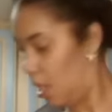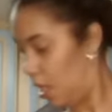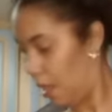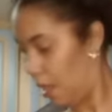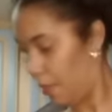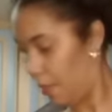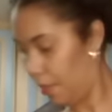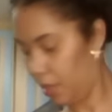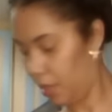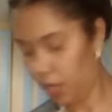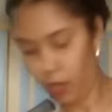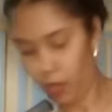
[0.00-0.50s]

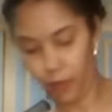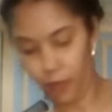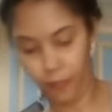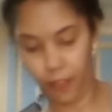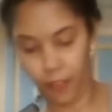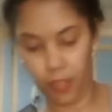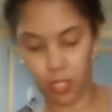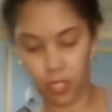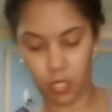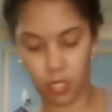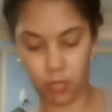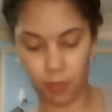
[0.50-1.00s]
I'm going to
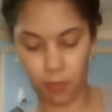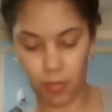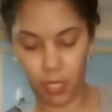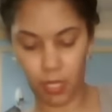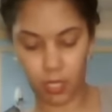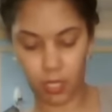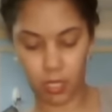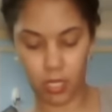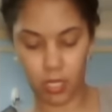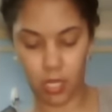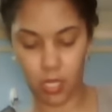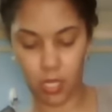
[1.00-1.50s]
finish
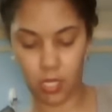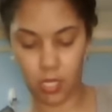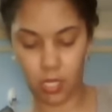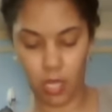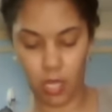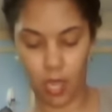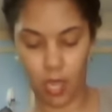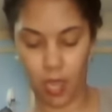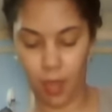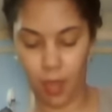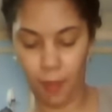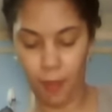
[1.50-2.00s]
mixing this
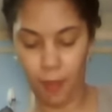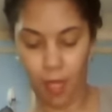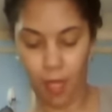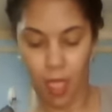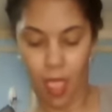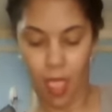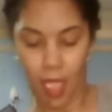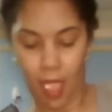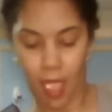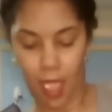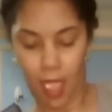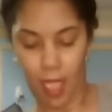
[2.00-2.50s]
up,
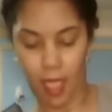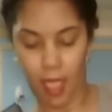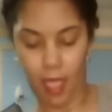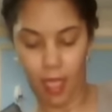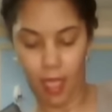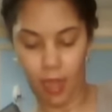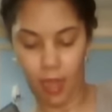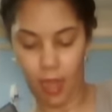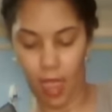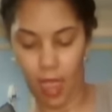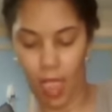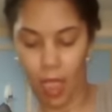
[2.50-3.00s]

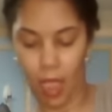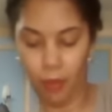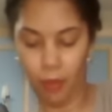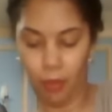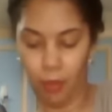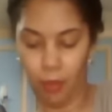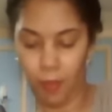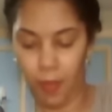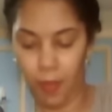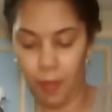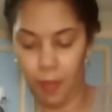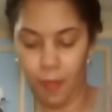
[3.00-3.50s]
and I
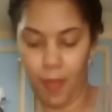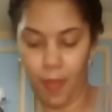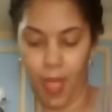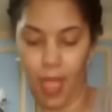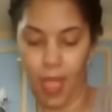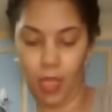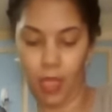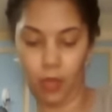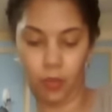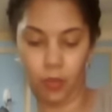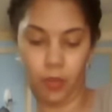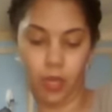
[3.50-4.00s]
will be
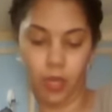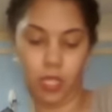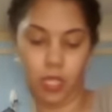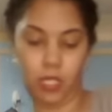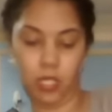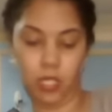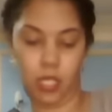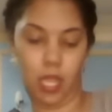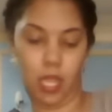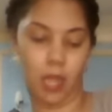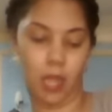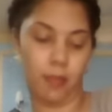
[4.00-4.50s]
back when
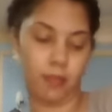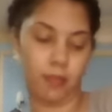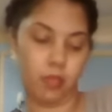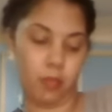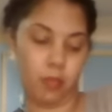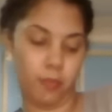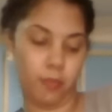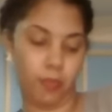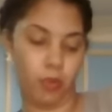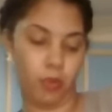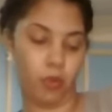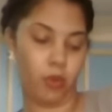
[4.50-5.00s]
it's time
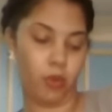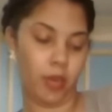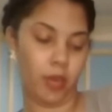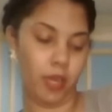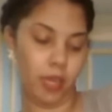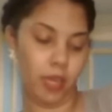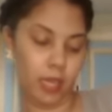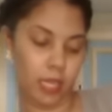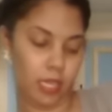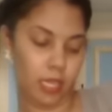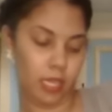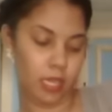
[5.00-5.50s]
to pour
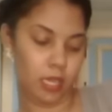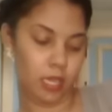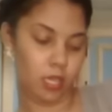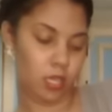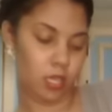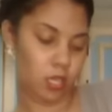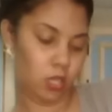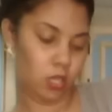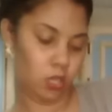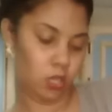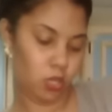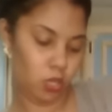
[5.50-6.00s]
it
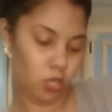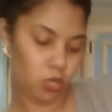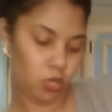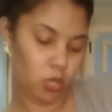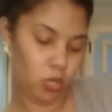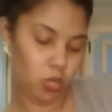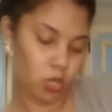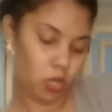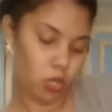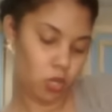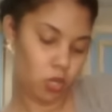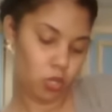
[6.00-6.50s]
in
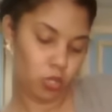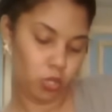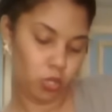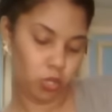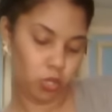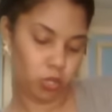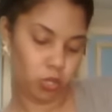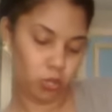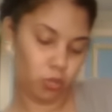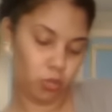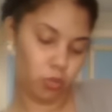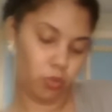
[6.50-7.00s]

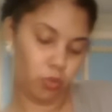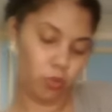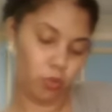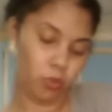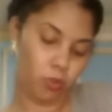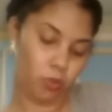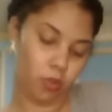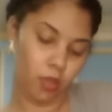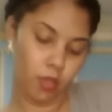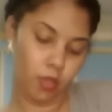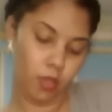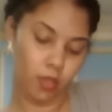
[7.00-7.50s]

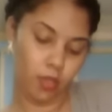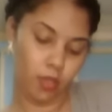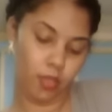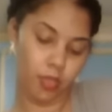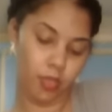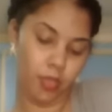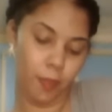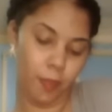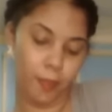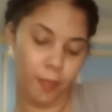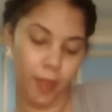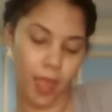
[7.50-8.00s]
to
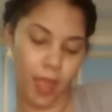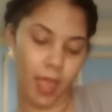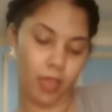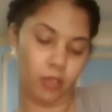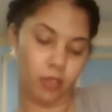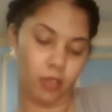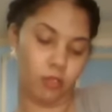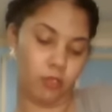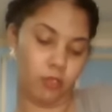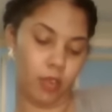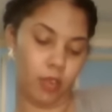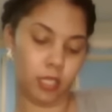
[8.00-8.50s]
the
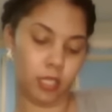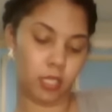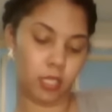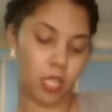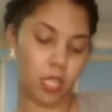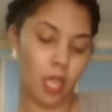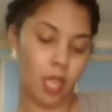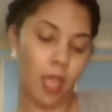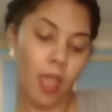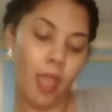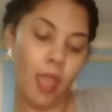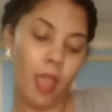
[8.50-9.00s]
pie
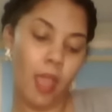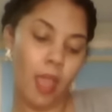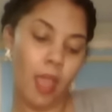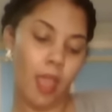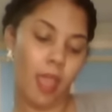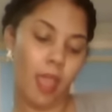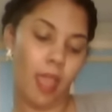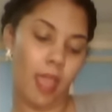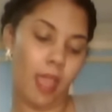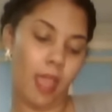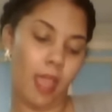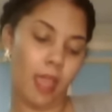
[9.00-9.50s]
crust.
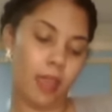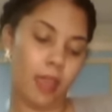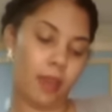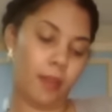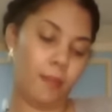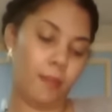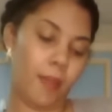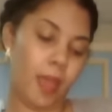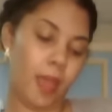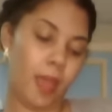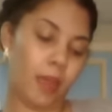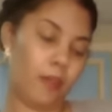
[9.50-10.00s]
And
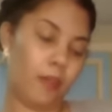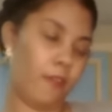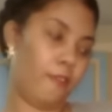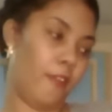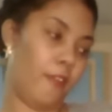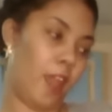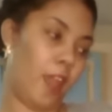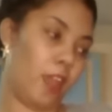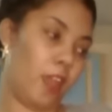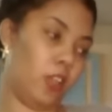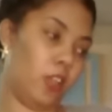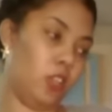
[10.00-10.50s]
as a matter of
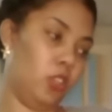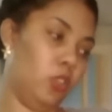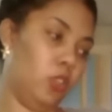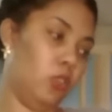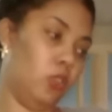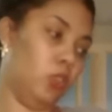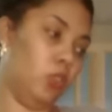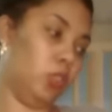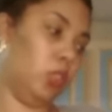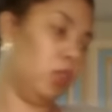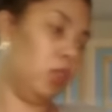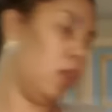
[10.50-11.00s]
fact,
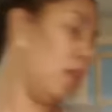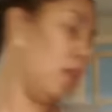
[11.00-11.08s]
you should